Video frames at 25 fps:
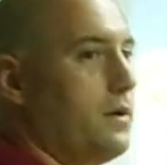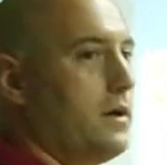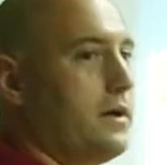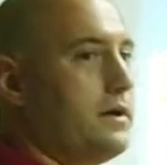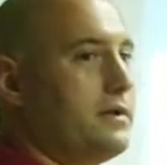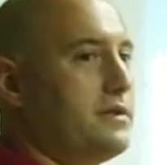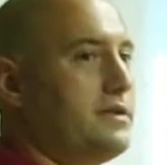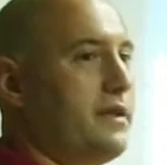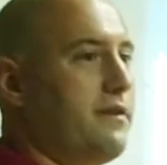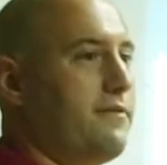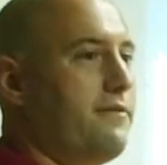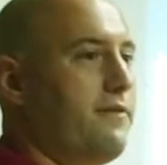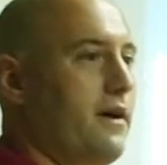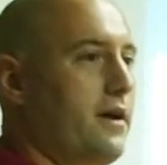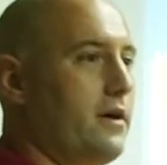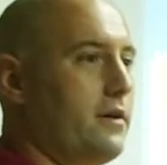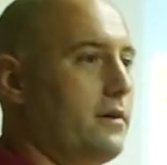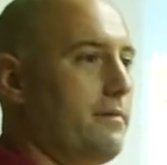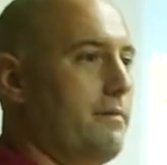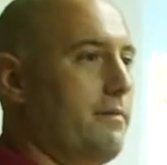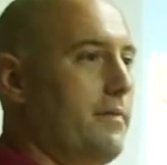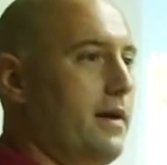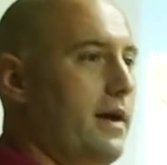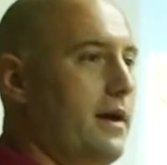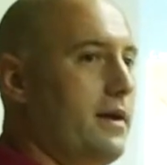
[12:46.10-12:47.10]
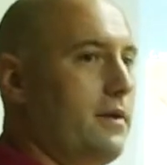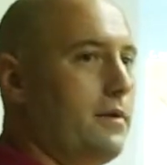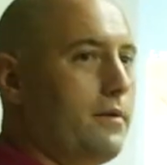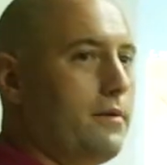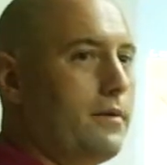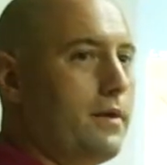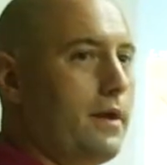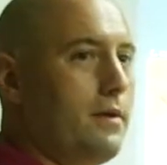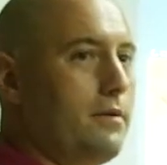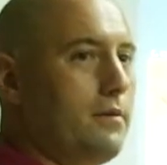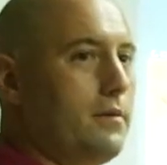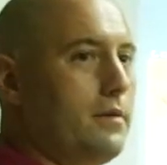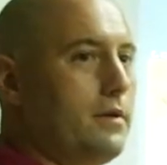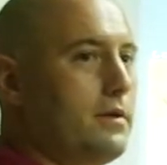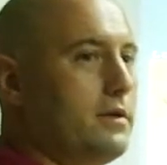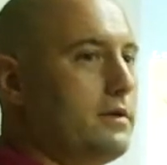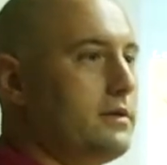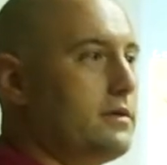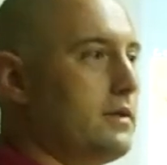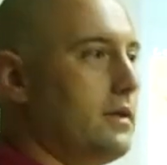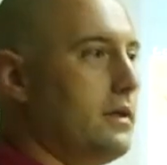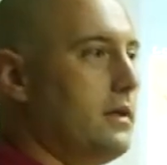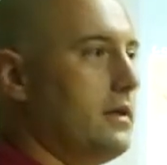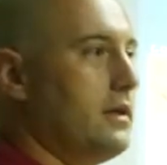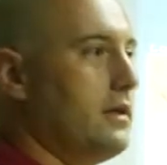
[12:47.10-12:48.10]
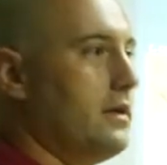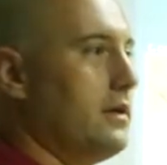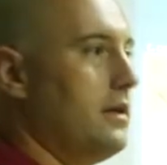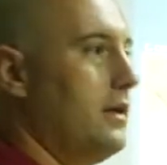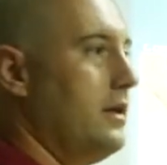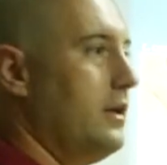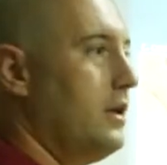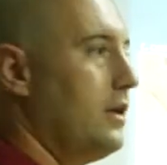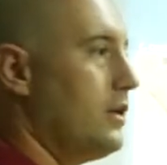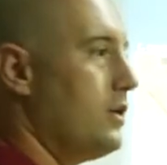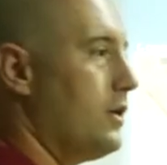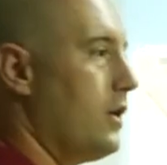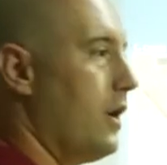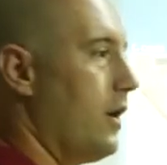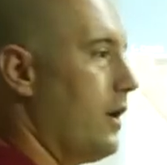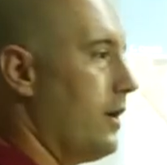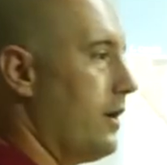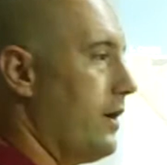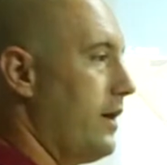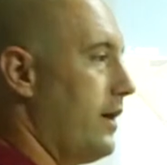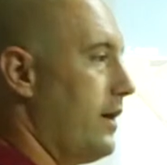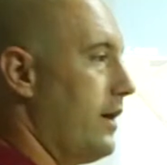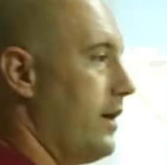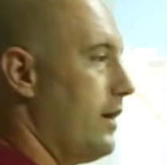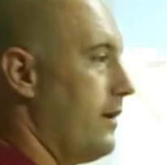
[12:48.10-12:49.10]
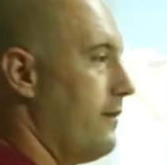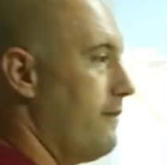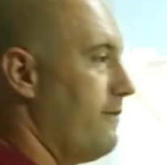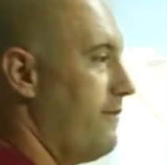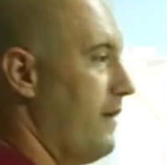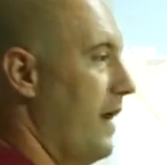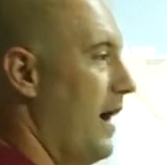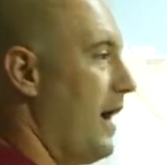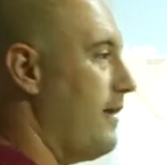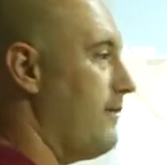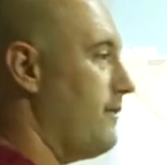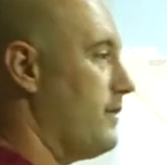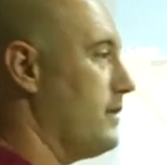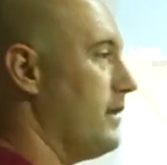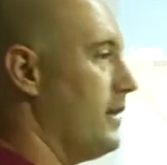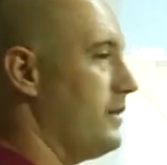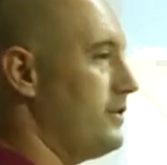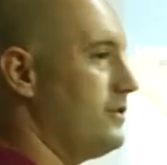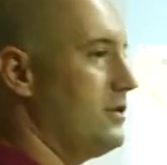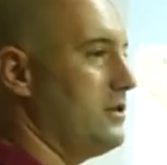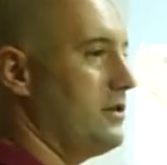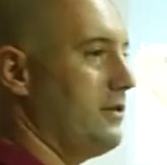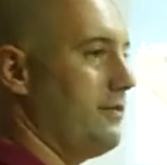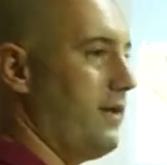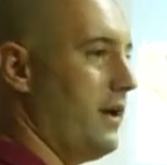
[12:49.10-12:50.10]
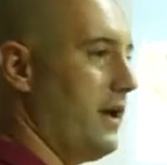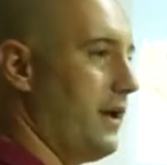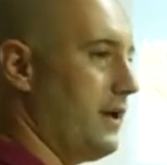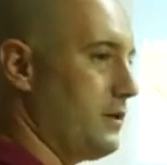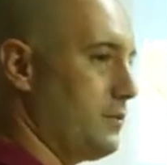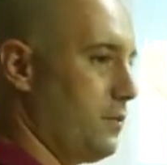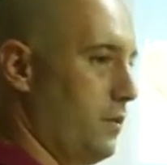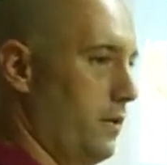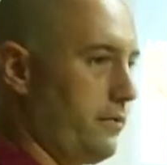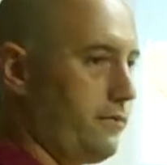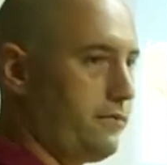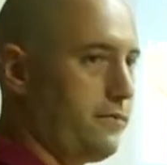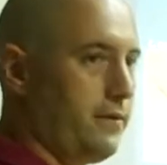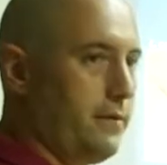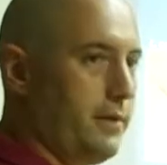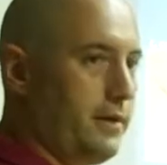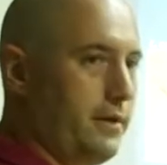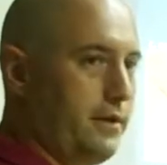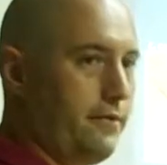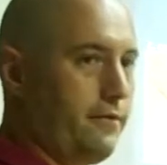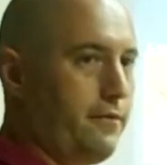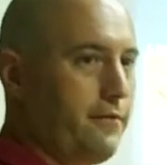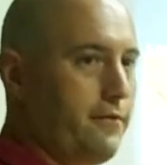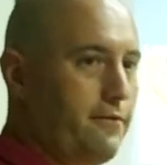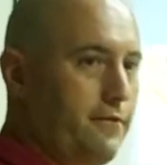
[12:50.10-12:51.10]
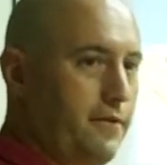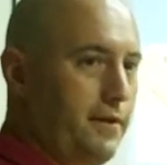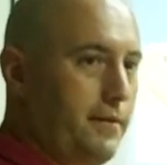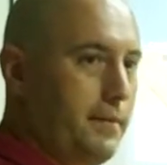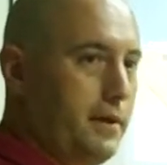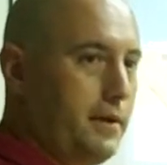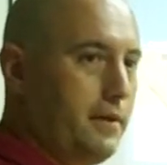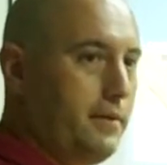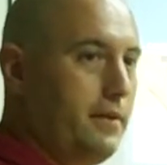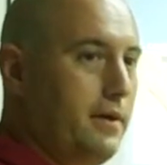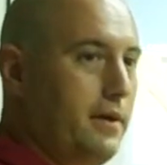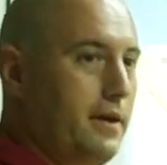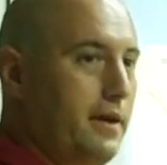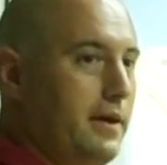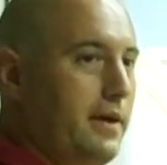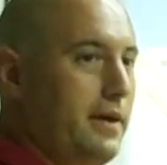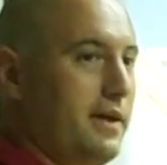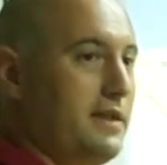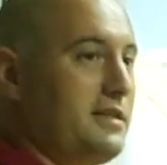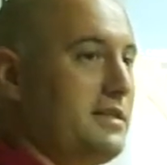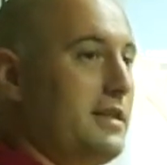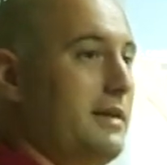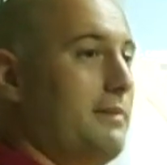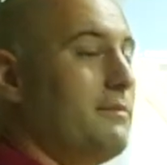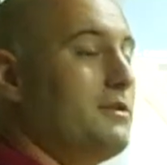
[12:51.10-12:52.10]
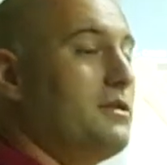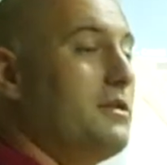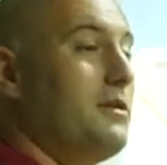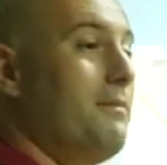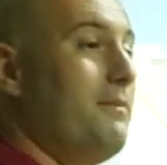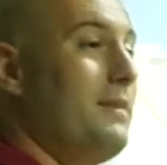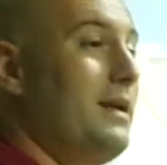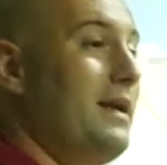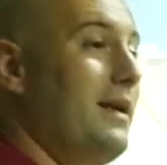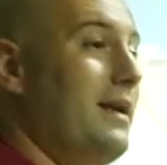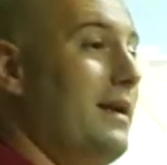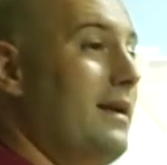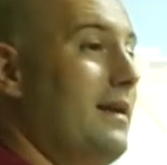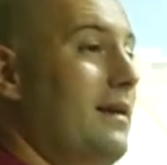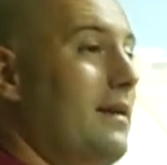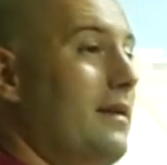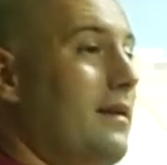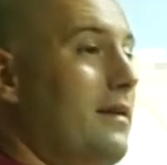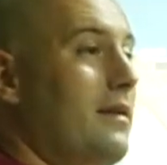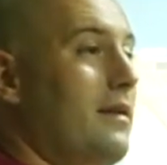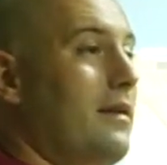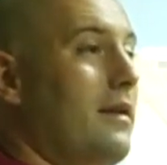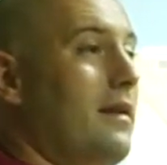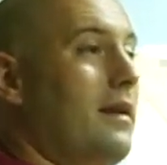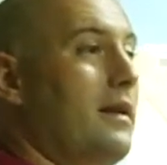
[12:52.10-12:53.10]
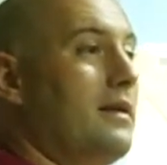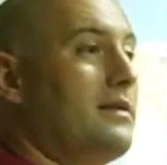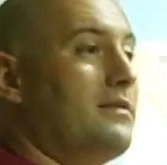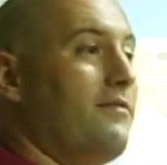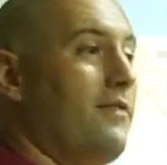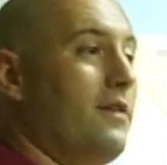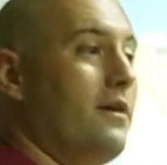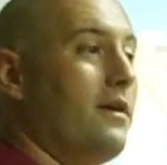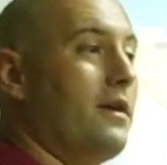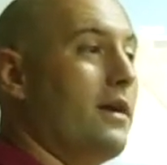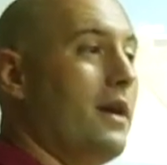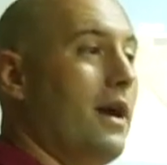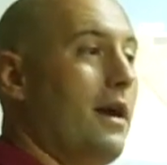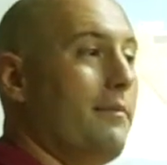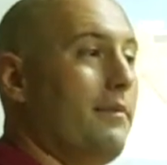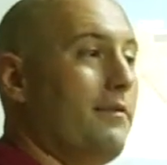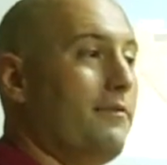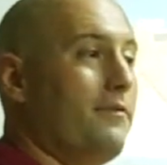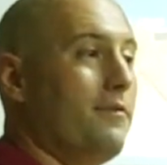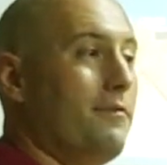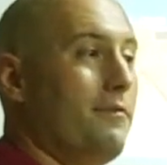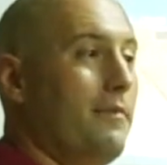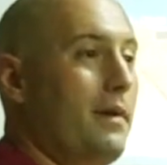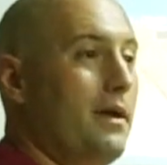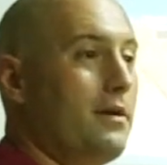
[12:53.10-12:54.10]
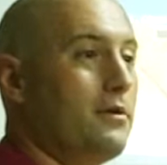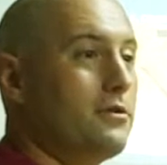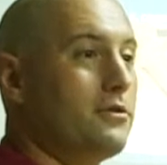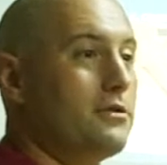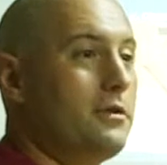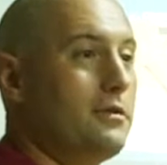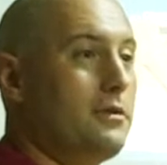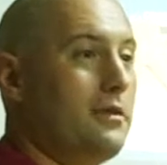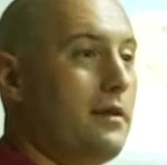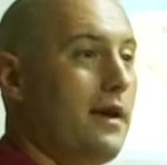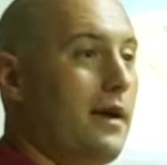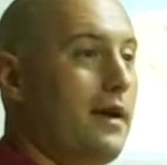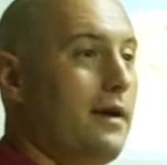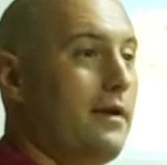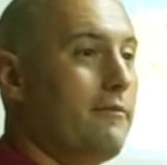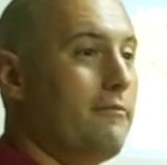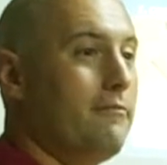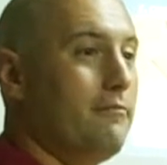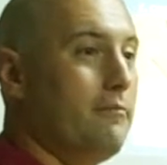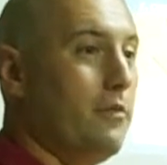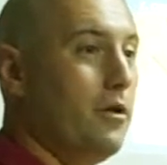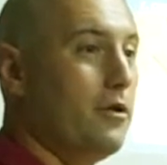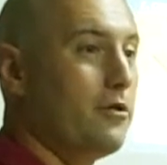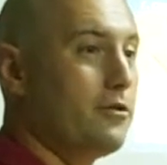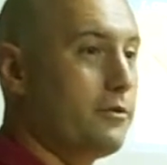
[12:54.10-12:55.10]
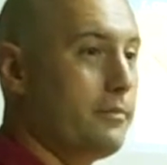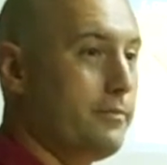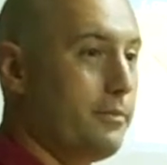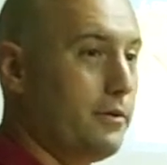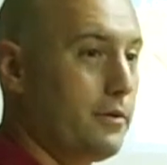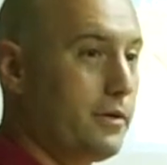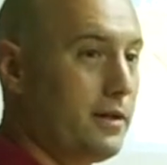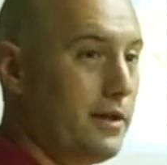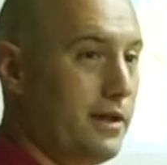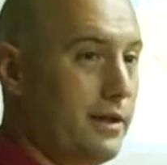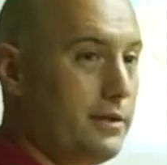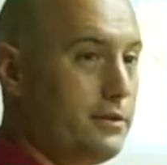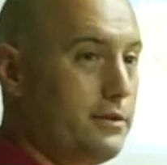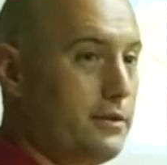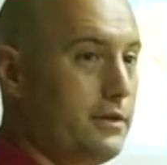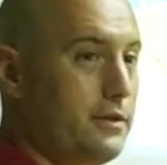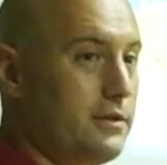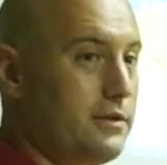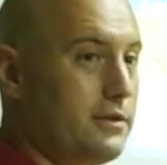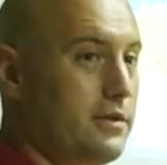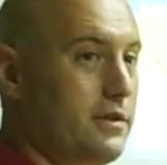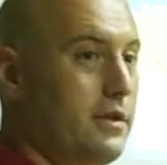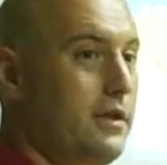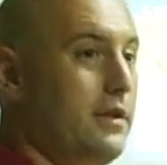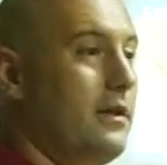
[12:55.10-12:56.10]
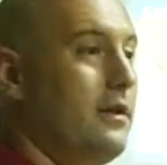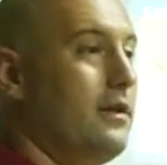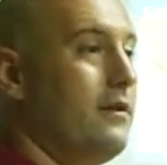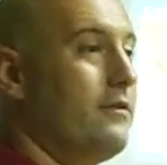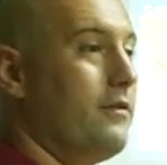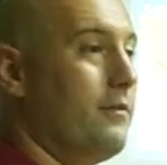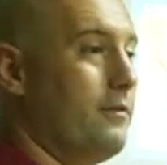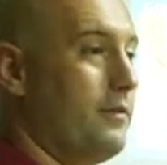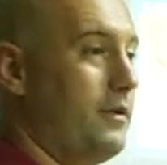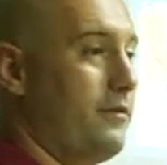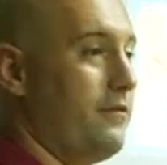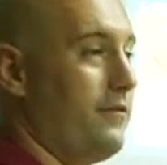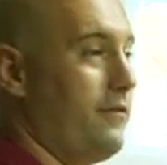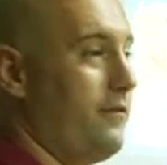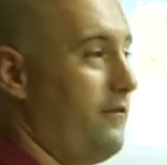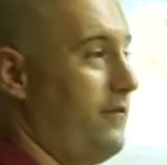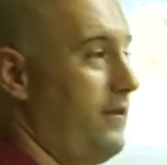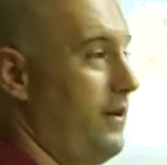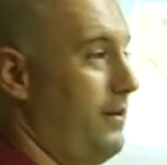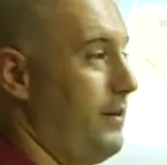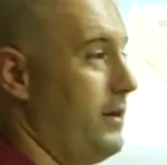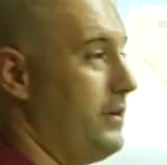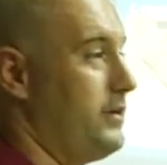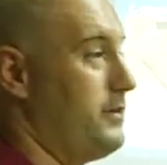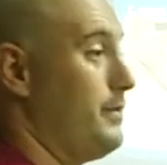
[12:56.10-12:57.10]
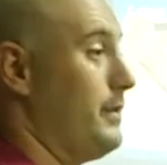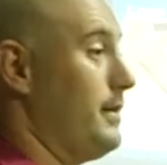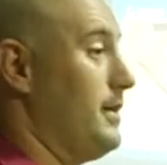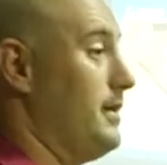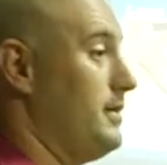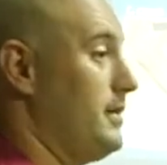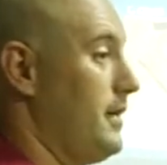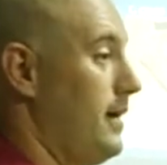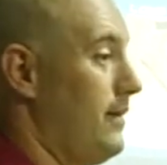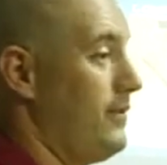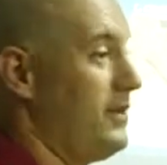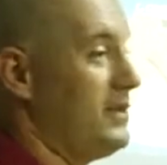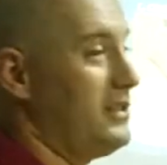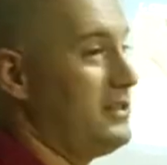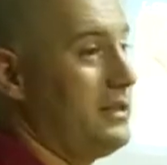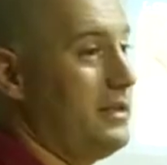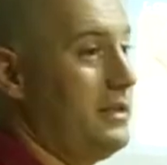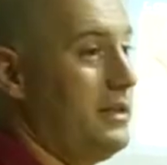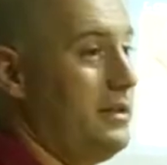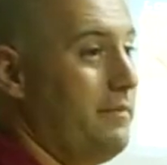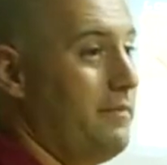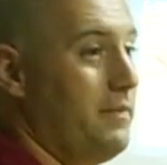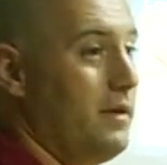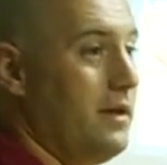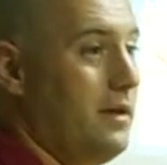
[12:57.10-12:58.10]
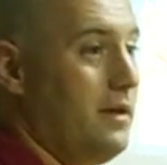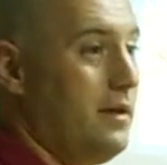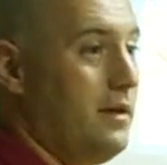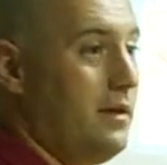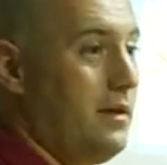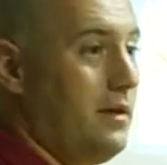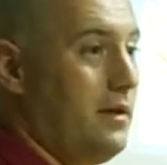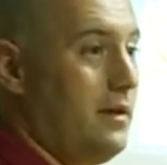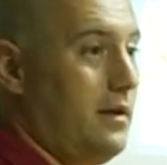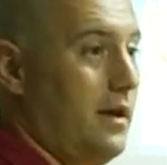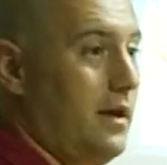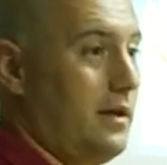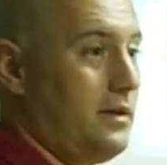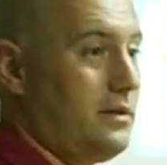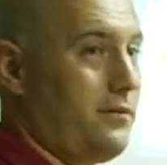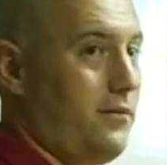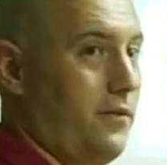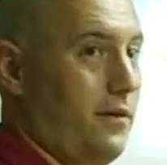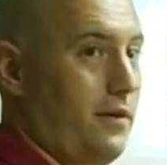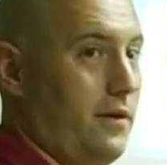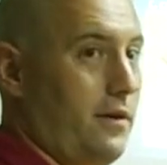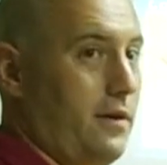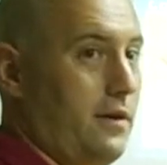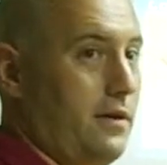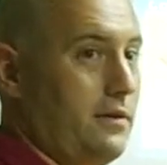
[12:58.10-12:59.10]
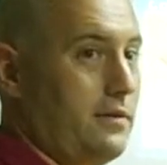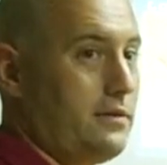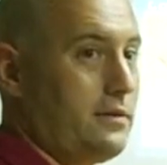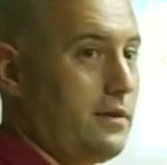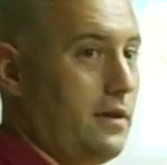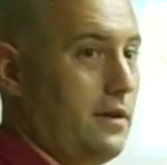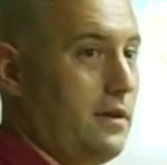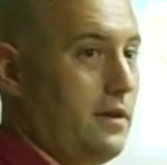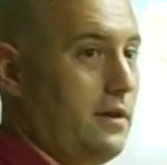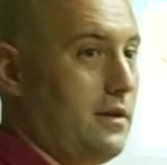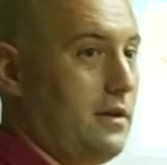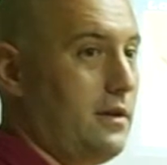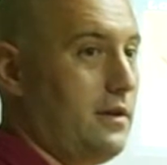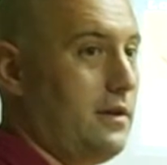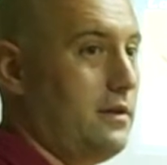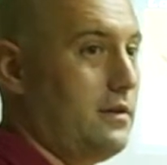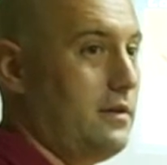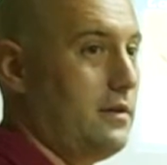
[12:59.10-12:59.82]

was they found a male that was uh, guarding five clutches of eggs, one from a different female. It seems to be, it's very common for males to have multiple clutches from different females because obviously, as far as uh,